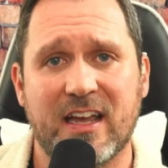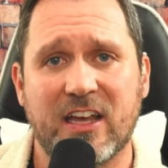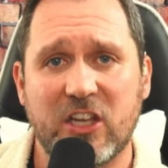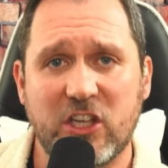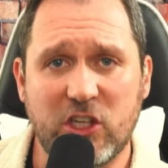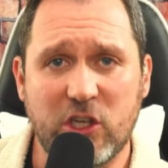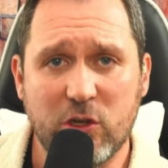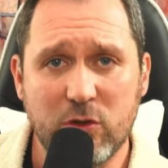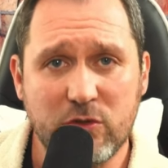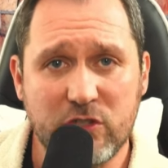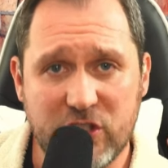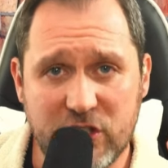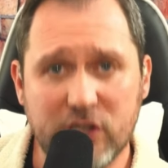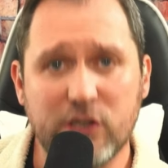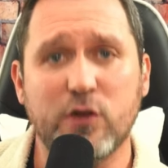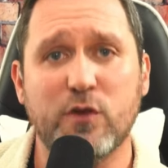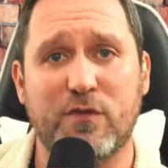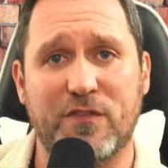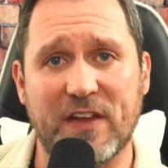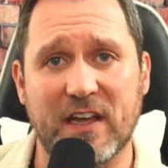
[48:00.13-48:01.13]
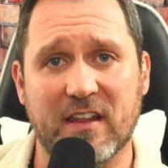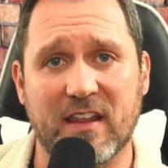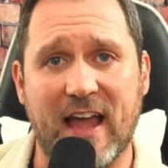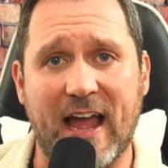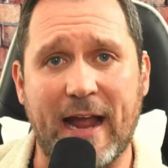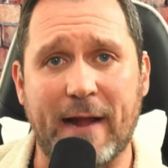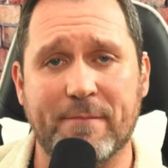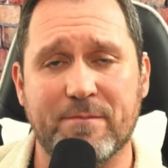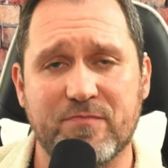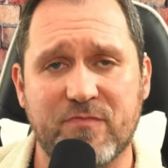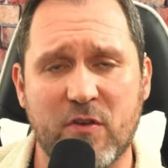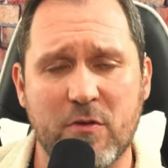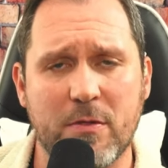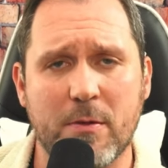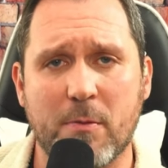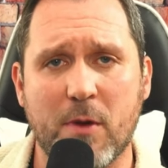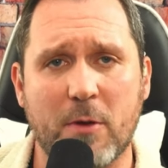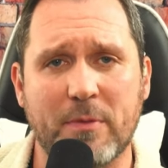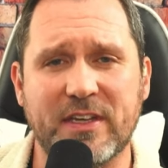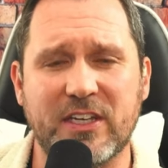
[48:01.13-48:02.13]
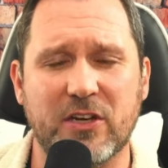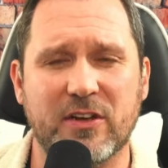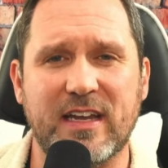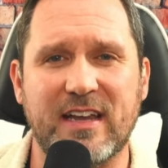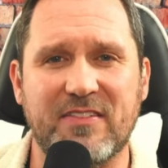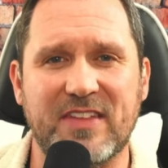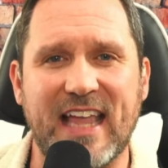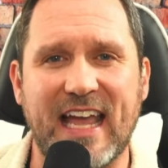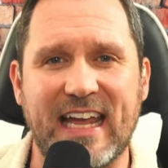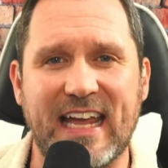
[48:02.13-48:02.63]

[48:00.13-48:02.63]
You do feel like from the moment you're given that